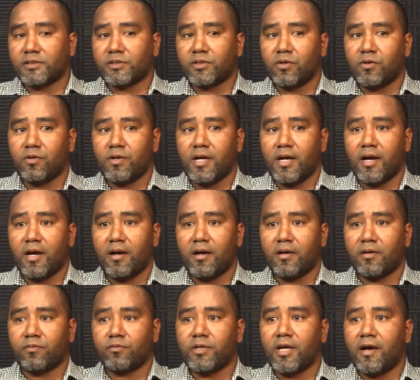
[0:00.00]
So
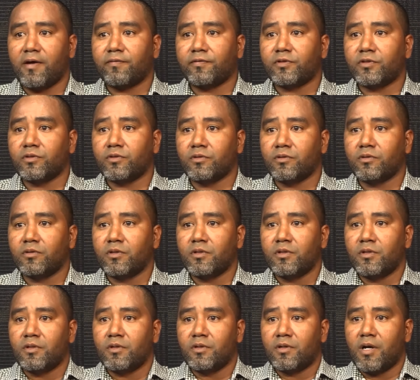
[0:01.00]
we have to
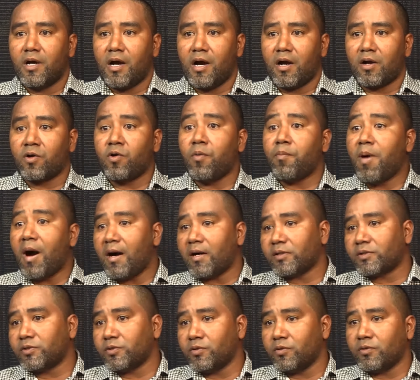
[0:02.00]
go
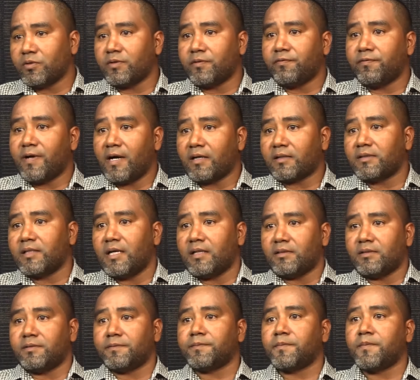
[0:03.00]
back to the fact that